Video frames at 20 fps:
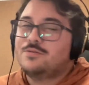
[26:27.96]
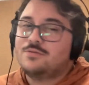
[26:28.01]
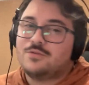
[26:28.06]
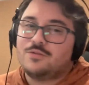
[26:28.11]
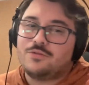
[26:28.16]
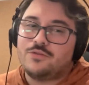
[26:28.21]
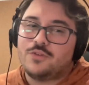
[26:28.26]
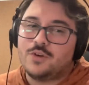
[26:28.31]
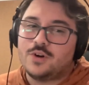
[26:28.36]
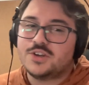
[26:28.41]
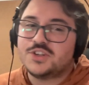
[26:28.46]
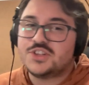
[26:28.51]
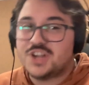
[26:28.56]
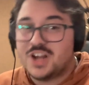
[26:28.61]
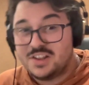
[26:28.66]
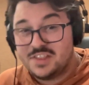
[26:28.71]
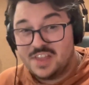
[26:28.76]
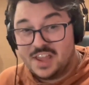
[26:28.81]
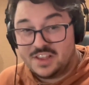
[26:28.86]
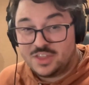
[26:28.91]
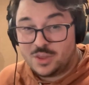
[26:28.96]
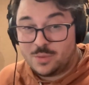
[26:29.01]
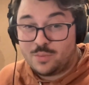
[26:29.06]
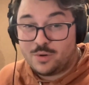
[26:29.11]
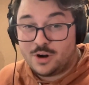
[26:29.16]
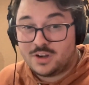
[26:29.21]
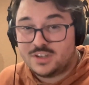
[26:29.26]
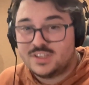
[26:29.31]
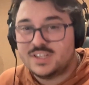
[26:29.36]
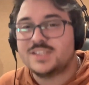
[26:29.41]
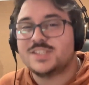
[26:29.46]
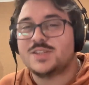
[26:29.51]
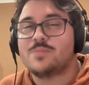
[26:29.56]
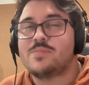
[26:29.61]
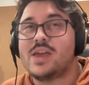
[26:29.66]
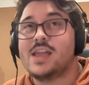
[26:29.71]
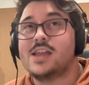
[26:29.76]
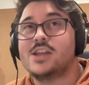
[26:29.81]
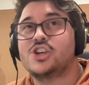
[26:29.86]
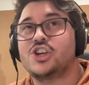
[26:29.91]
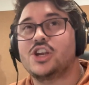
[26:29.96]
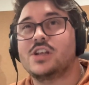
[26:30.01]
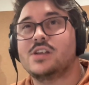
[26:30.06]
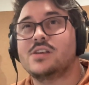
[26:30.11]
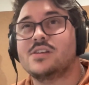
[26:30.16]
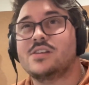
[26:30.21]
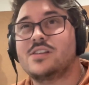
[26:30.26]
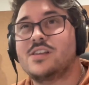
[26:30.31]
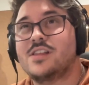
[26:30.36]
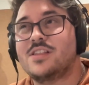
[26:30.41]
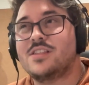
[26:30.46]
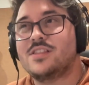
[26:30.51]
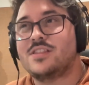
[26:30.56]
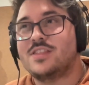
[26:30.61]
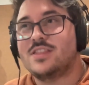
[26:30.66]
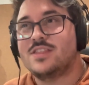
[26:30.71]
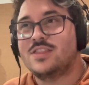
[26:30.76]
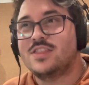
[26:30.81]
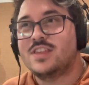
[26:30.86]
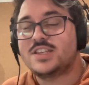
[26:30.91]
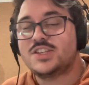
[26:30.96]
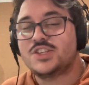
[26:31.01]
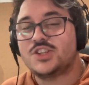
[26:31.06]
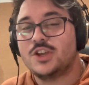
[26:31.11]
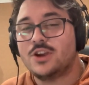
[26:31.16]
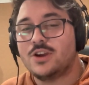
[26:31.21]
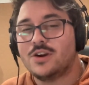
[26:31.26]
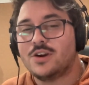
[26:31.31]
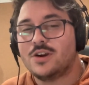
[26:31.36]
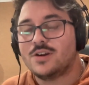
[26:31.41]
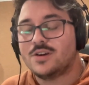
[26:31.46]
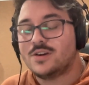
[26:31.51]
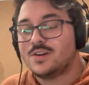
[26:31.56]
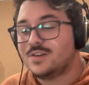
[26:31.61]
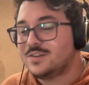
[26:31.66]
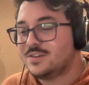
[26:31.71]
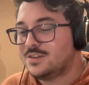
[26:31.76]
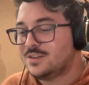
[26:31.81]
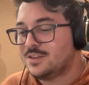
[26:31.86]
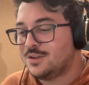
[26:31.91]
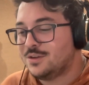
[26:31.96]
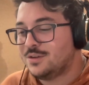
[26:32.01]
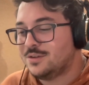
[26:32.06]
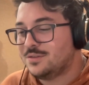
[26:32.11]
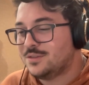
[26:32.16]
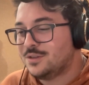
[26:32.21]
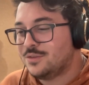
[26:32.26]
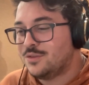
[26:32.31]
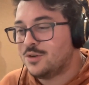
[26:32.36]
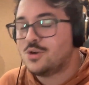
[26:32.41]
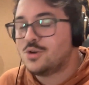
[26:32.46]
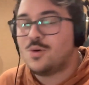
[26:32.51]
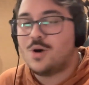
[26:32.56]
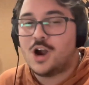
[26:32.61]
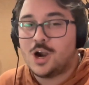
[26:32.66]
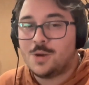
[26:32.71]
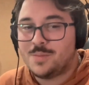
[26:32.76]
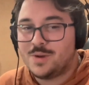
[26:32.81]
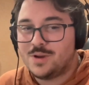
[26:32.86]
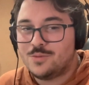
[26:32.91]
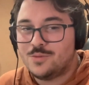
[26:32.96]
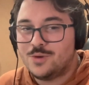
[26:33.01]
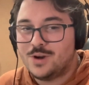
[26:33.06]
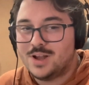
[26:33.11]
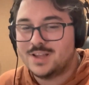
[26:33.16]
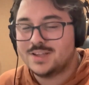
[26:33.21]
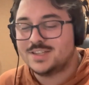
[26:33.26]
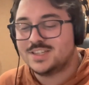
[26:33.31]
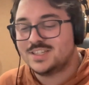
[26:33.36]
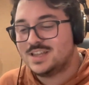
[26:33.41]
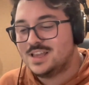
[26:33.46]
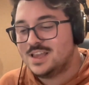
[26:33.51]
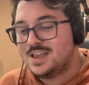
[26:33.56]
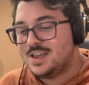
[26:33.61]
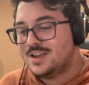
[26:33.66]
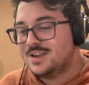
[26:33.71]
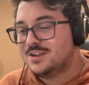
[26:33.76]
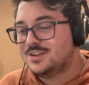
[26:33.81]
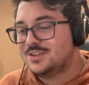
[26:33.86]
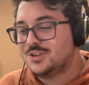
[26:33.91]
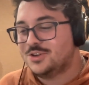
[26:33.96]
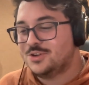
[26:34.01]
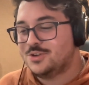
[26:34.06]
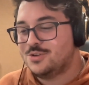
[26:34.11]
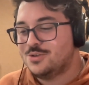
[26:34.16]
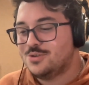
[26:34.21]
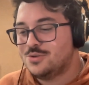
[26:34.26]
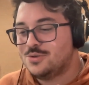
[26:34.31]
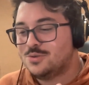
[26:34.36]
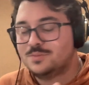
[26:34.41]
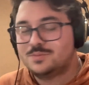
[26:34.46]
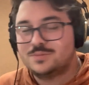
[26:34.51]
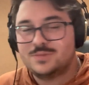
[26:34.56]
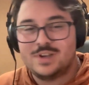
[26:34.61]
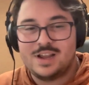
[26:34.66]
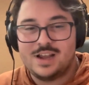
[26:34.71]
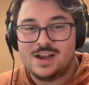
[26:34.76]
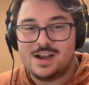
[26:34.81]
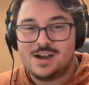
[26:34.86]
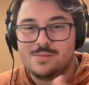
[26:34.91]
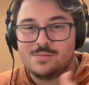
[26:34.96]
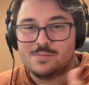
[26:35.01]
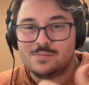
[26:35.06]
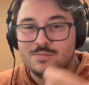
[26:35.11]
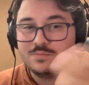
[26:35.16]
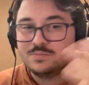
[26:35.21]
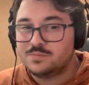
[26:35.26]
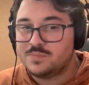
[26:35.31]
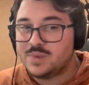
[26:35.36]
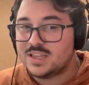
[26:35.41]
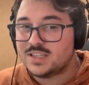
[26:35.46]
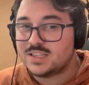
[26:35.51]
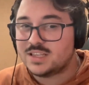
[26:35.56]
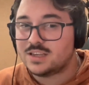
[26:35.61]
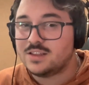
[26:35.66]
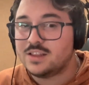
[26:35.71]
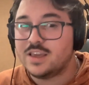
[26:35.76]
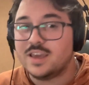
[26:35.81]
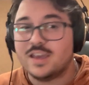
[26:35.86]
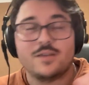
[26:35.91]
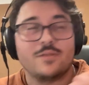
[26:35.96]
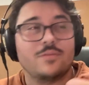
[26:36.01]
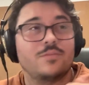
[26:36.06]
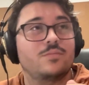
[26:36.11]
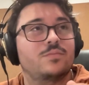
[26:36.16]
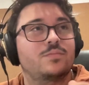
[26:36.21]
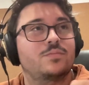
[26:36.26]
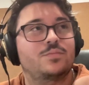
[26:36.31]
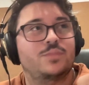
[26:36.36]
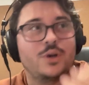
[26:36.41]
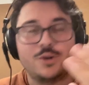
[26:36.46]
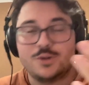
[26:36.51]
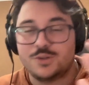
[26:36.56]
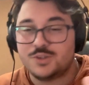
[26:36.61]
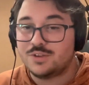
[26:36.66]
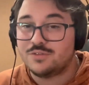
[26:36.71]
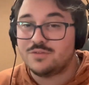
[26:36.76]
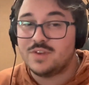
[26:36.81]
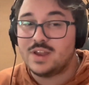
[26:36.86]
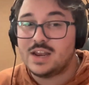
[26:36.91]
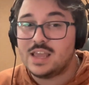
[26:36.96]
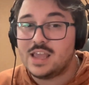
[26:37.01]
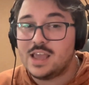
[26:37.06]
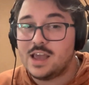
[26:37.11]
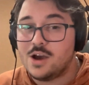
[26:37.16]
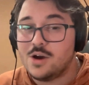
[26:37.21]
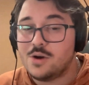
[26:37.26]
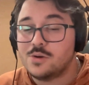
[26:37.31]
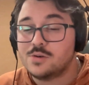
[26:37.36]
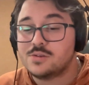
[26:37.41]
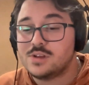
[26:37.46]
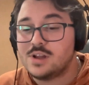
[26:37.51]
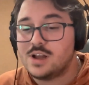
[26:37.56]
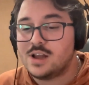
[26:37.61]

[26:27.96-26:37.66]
first on like the participation this year, the requirement was to basically post a video,